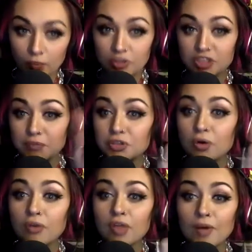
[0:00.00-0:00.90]
which I'm
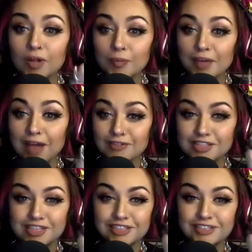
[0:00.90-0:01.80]
sure they will be after
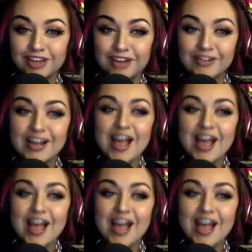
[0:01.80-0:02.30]
this interview,